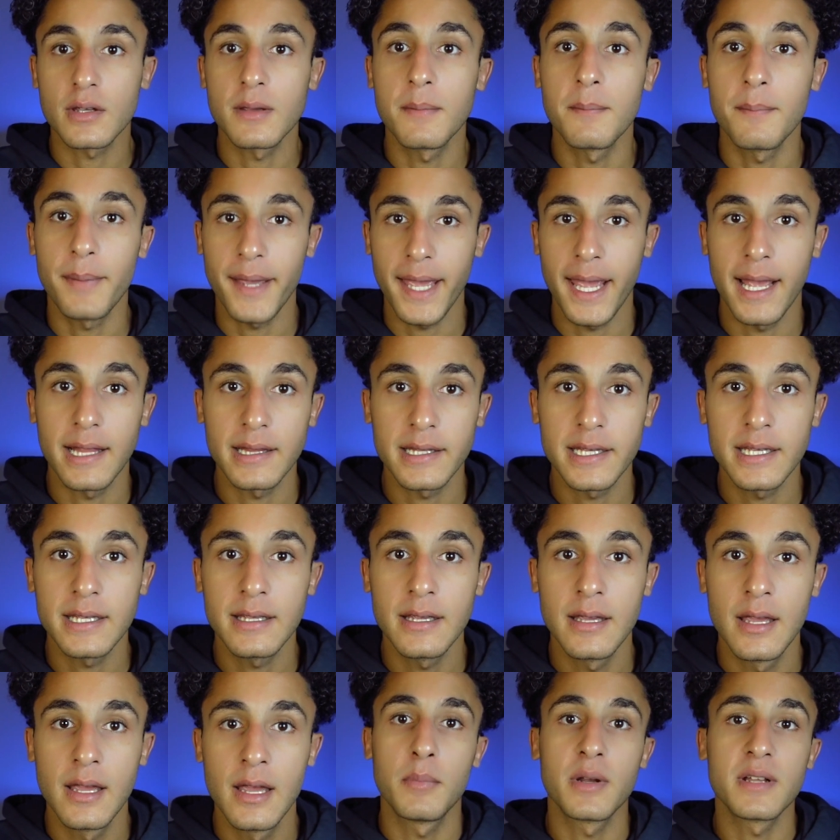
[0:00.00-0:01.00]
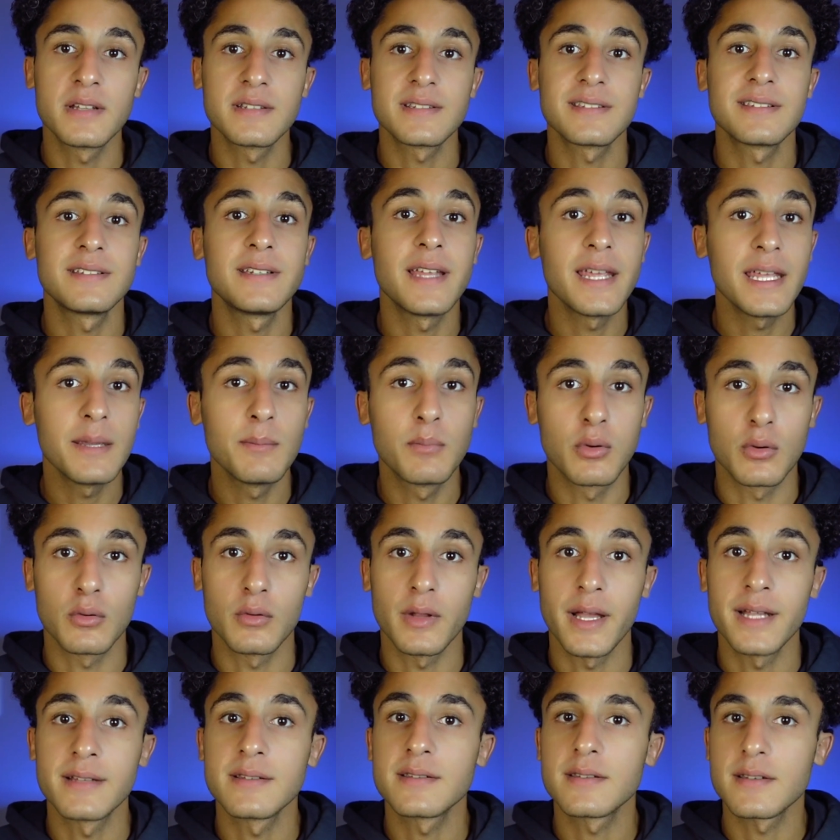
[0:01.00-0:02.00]
compelling, but it's stable
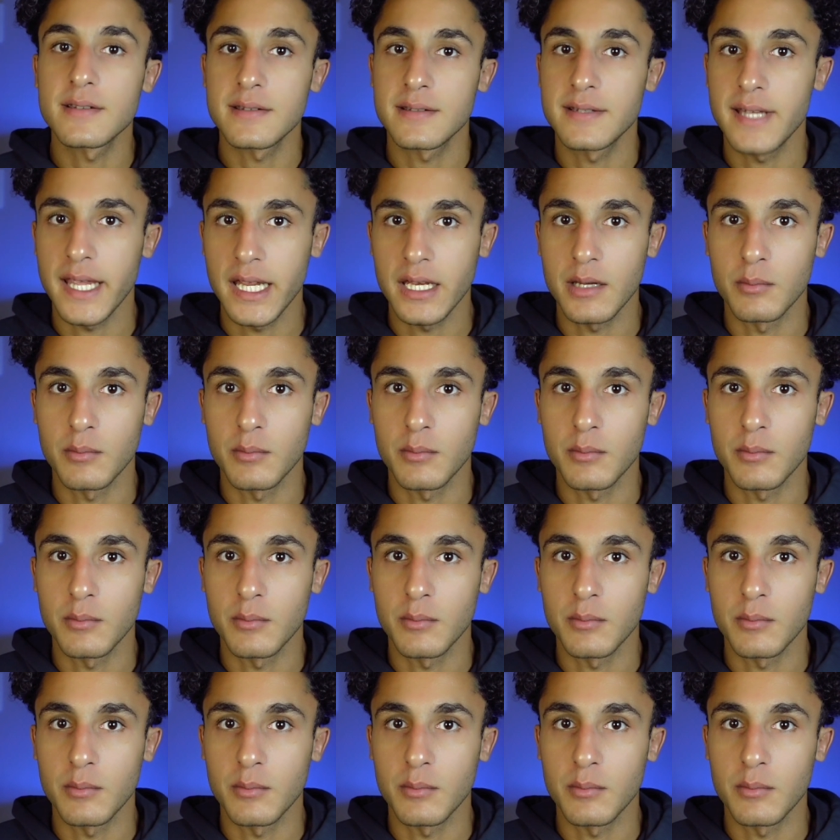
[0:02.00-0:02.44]
and sustainable.